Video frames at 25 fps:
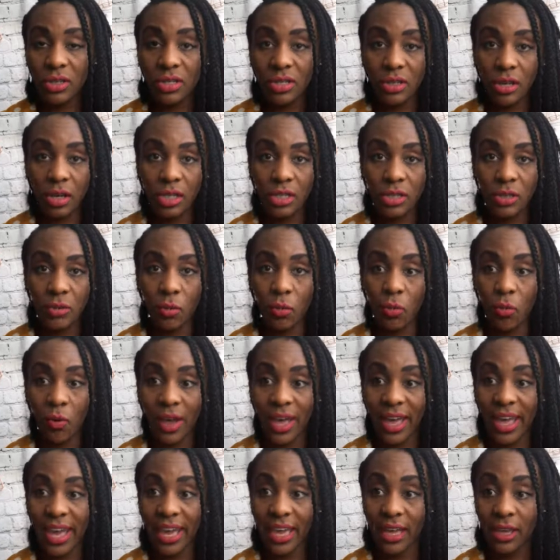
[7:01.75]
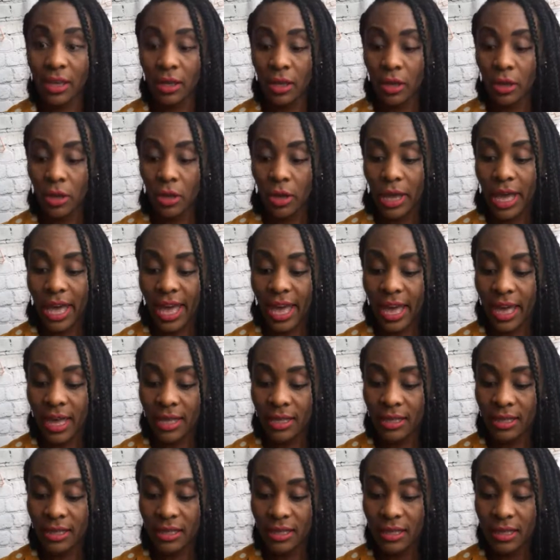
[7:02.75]
certain way.
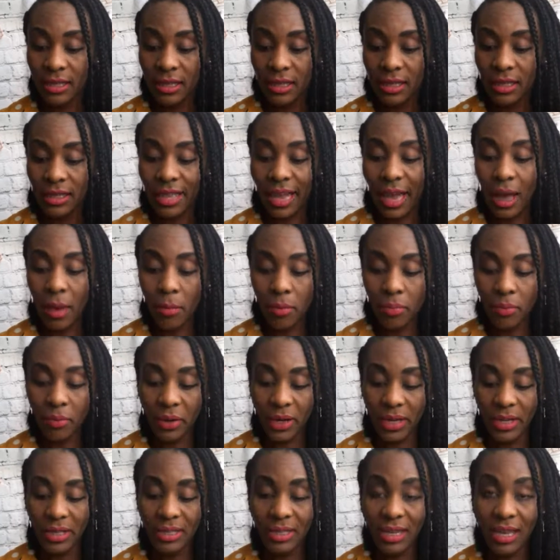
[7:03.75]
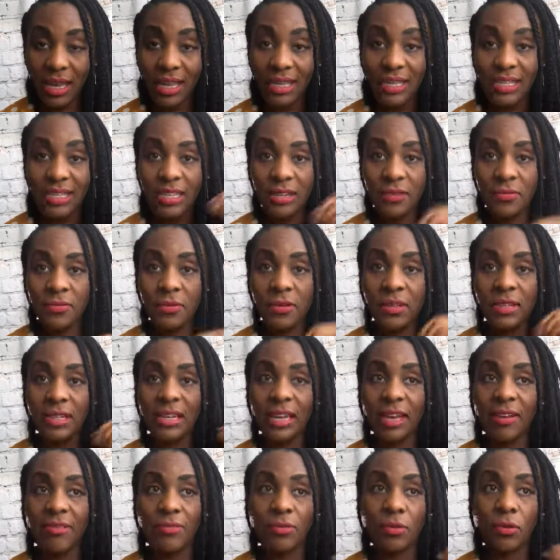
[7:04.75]
And that brings a different
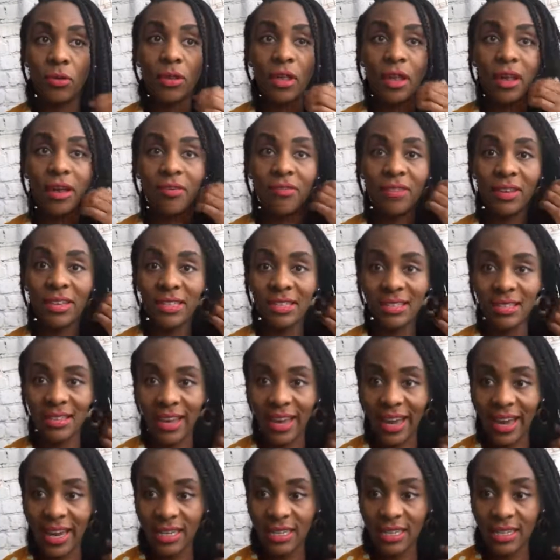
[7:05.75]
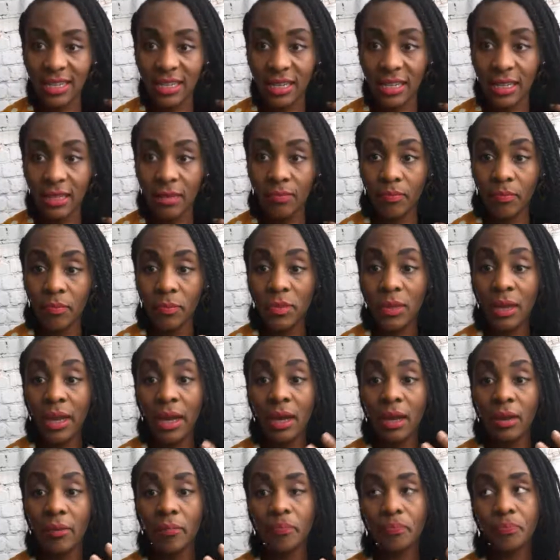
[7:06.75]
level of anxiety.
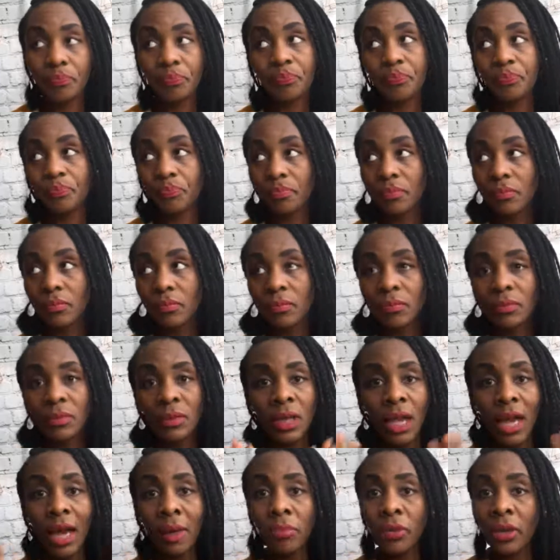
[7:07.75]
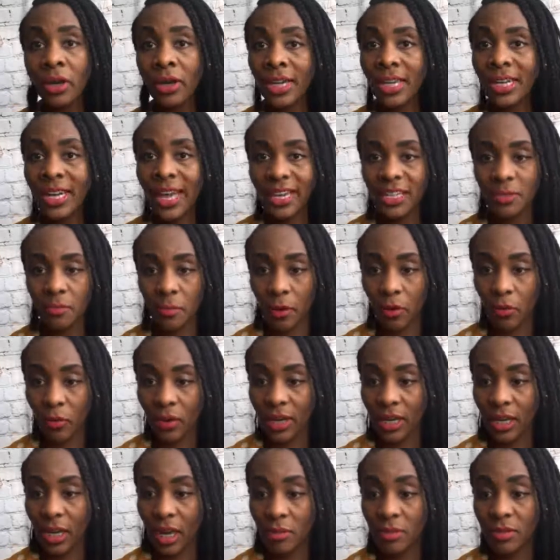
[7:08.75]
Now, I'm not an expert
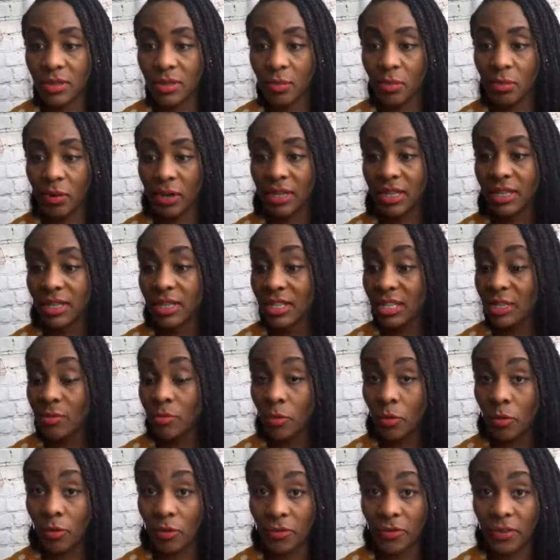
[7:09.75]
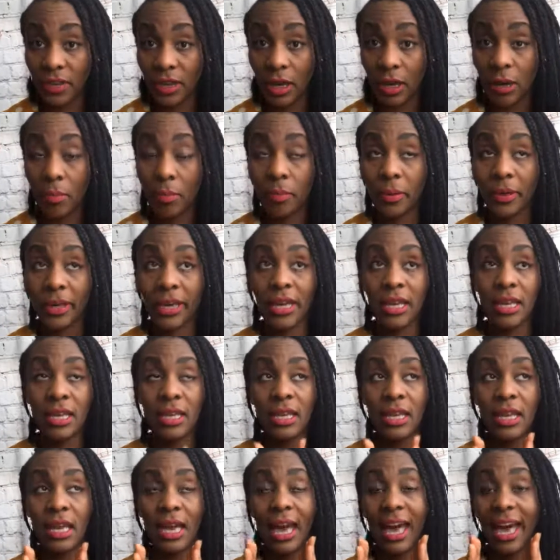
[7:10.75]
when it comes to body dysmorphia, but
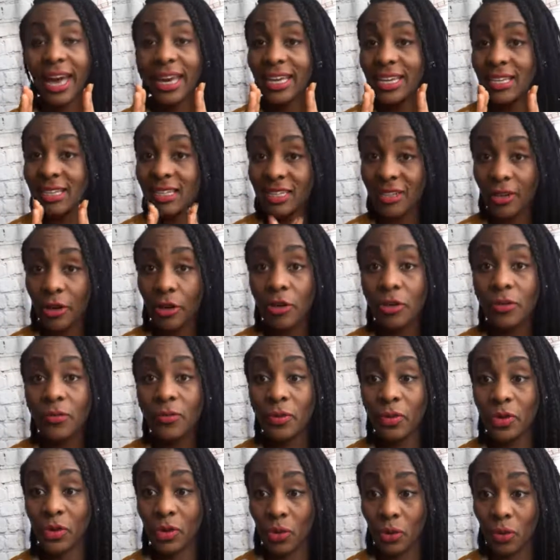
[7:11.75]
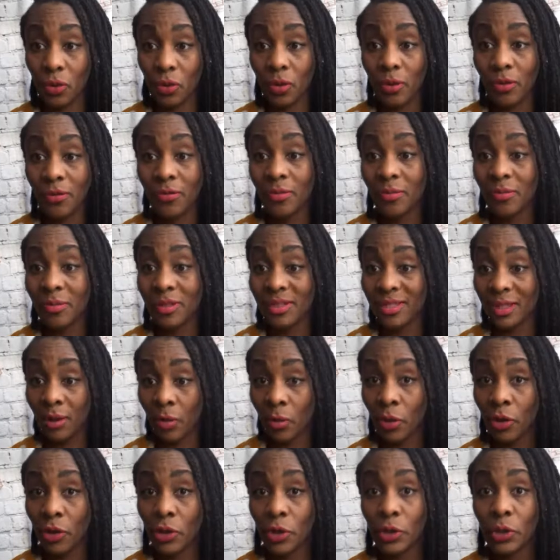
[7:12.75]
I can tell you for sure from
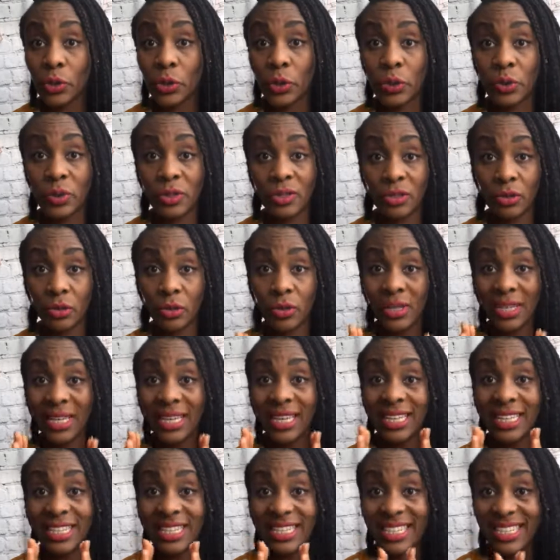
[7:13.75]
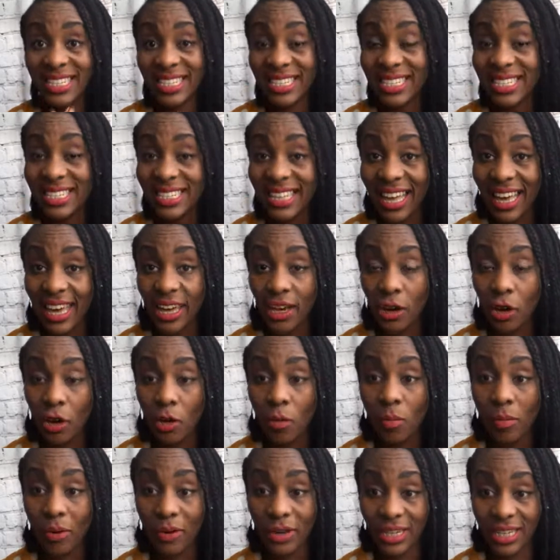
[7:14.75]
someone who used to dislike
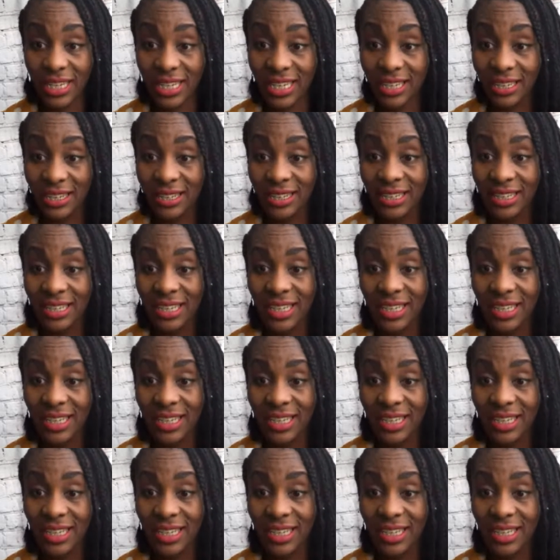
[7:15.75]
her body,